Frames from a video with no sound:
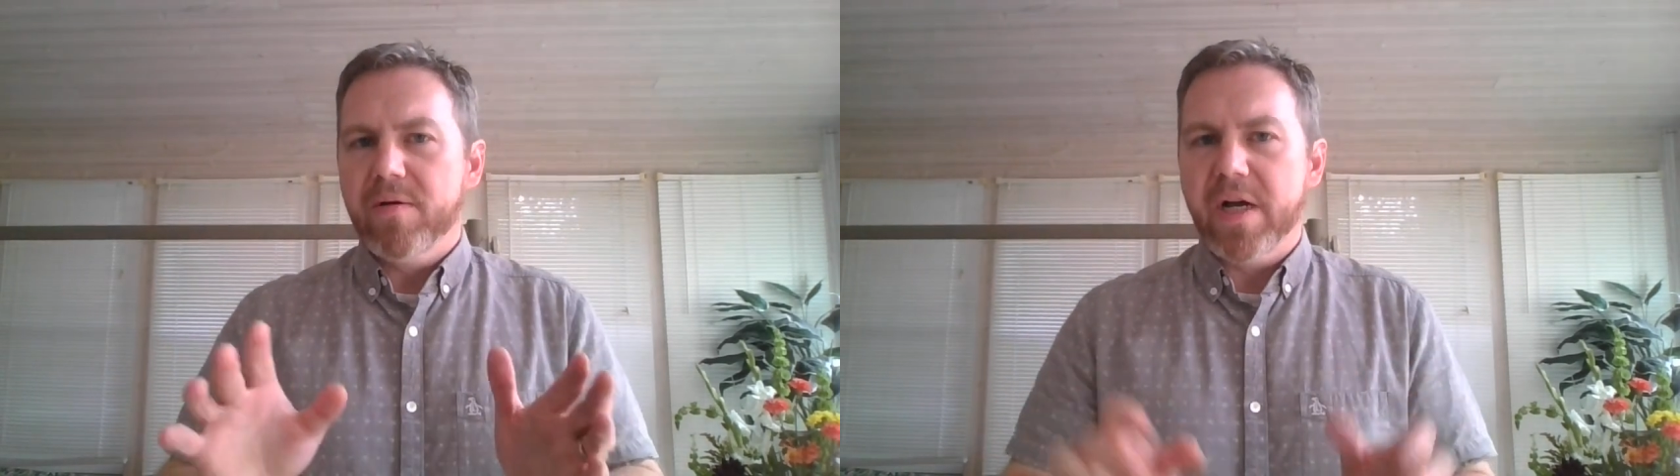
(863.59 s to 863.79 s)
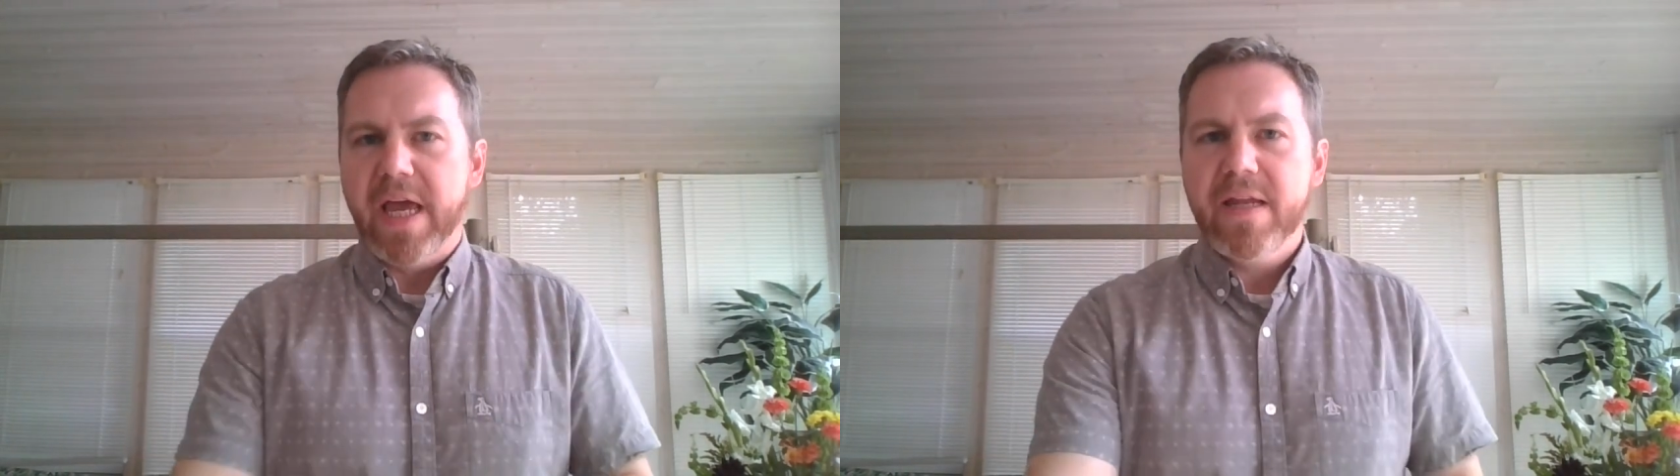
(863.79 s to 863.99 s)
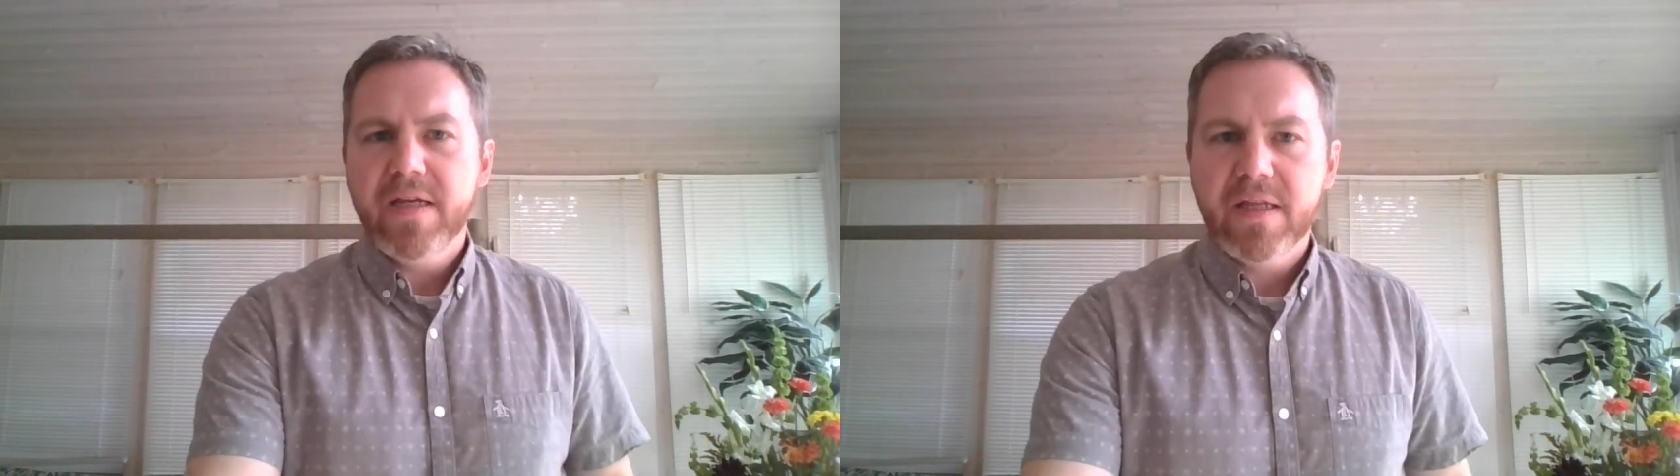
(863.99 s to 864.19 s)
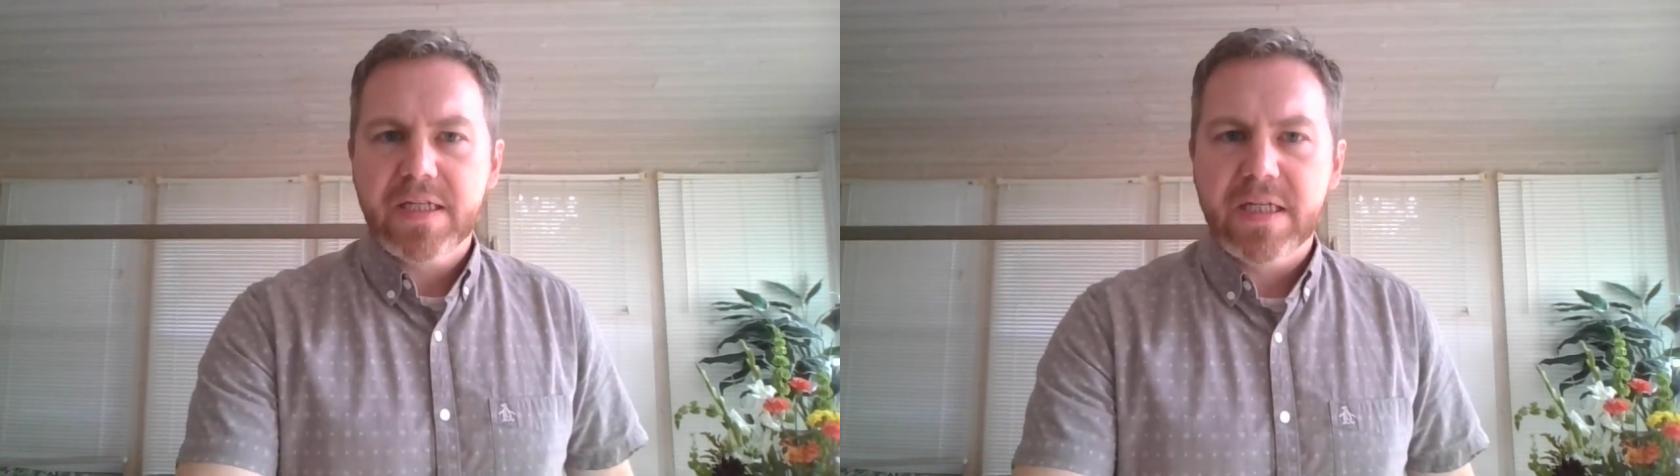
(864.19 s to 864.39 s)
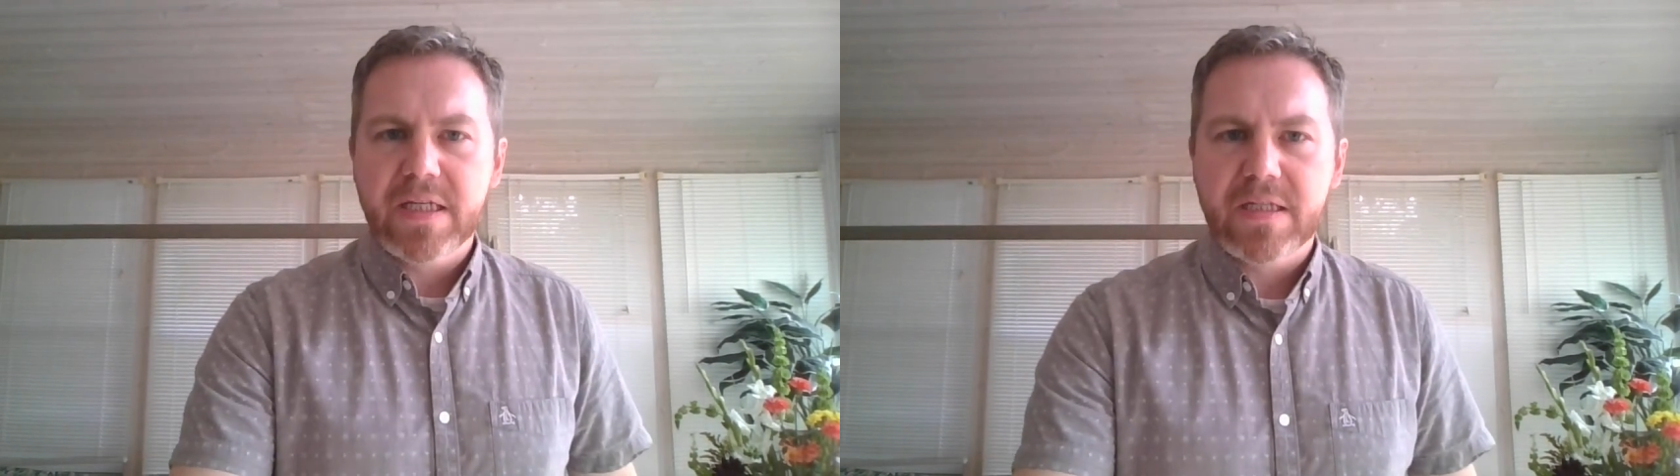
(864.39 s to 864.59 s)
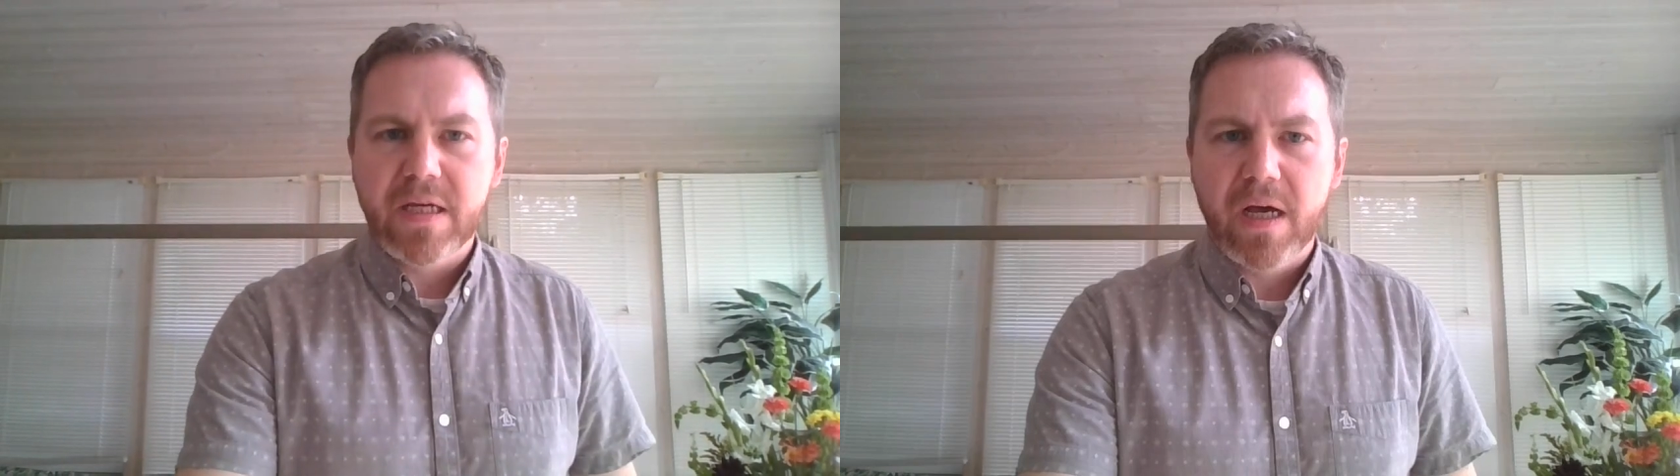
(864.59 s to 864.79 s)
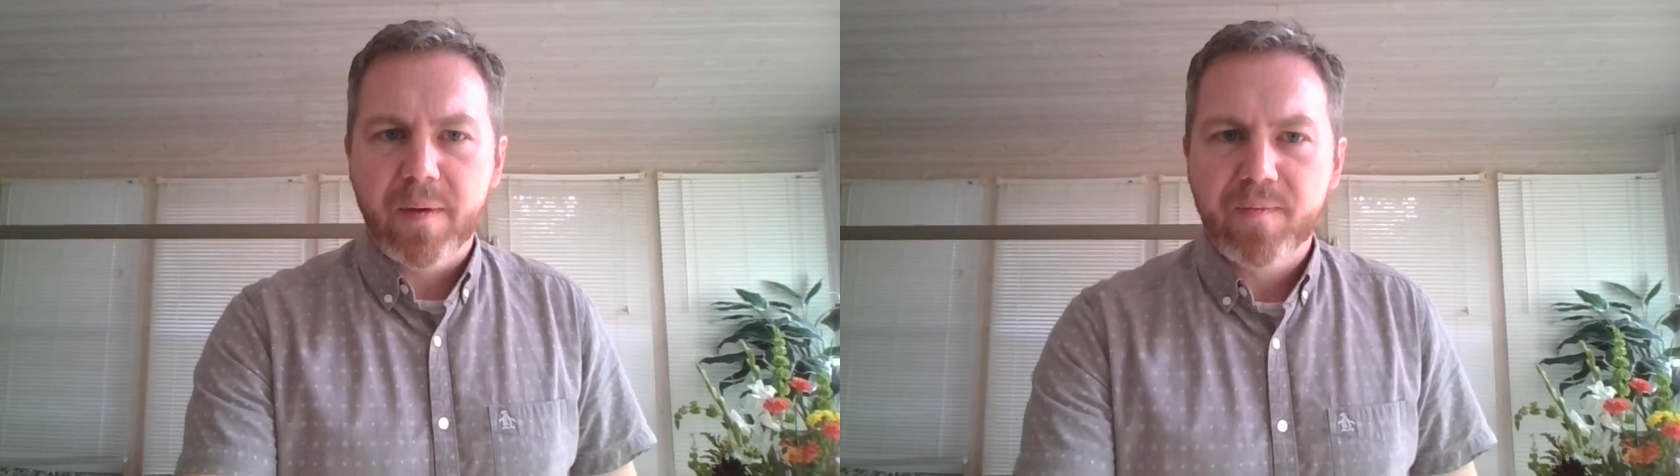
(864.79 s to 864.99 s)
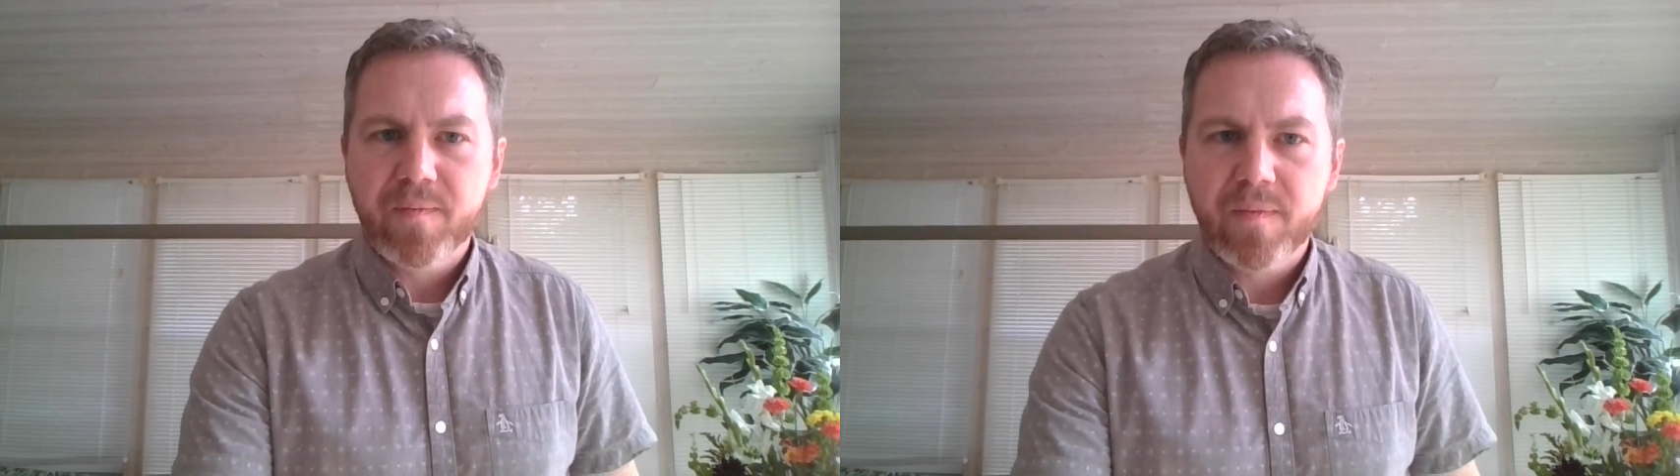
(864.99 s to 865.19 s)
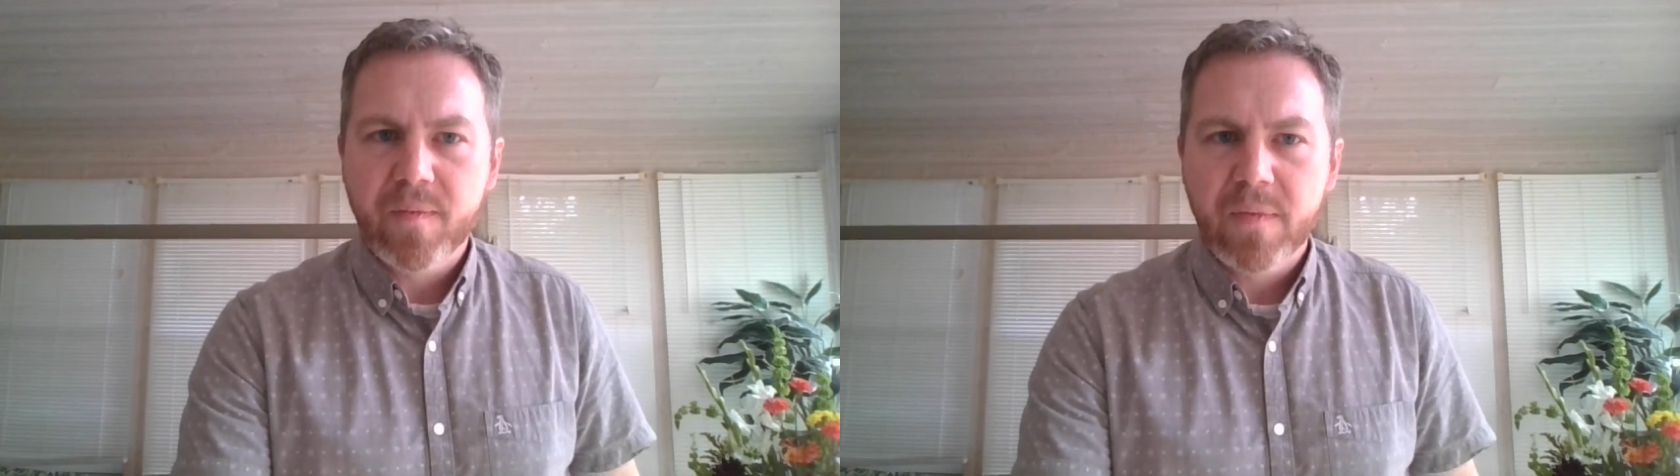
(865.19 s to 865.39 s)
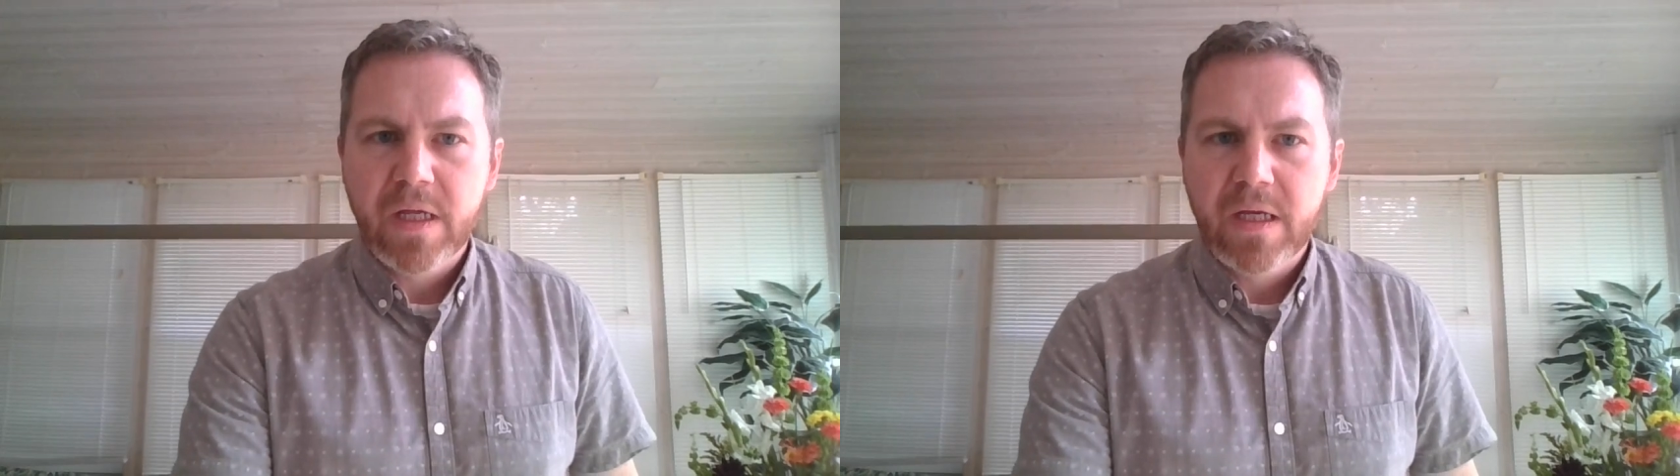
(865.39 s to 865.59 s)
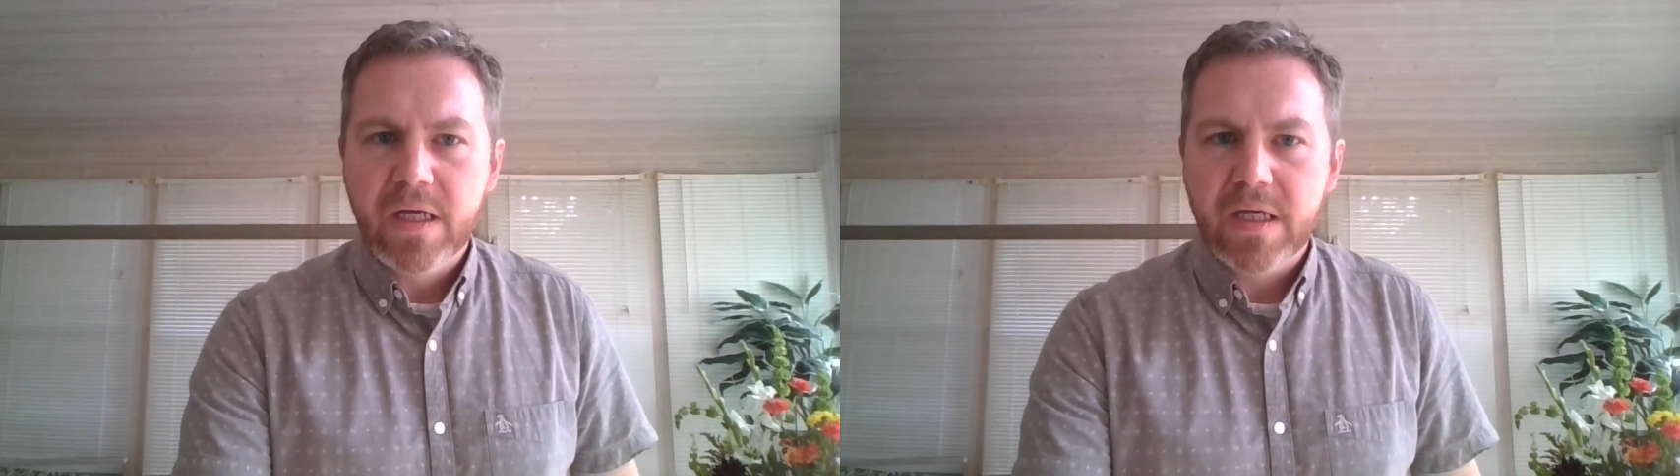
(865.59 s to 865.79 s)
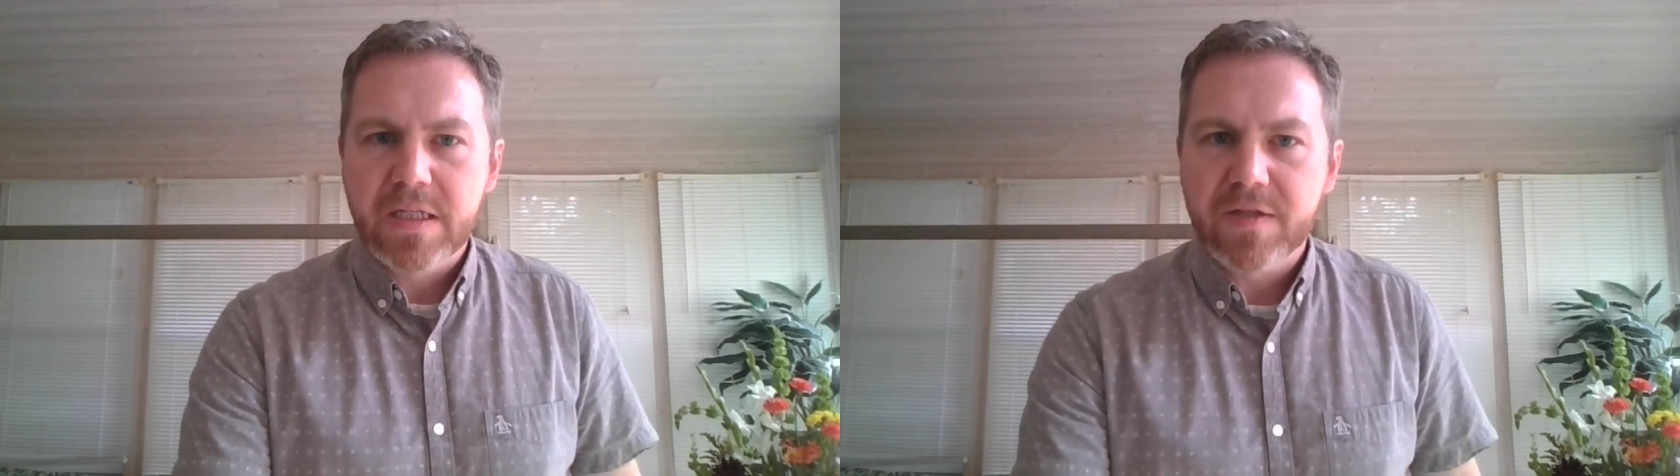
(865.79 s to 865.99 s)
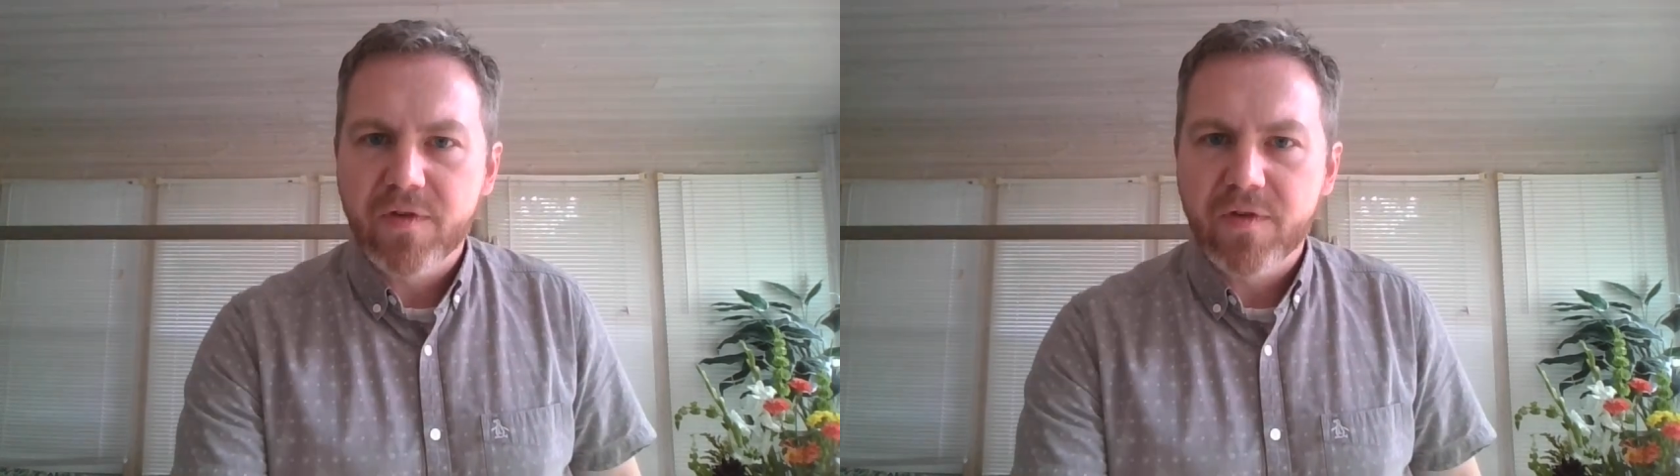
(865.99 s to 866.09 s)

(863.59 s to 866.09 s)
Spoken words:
Again, this is this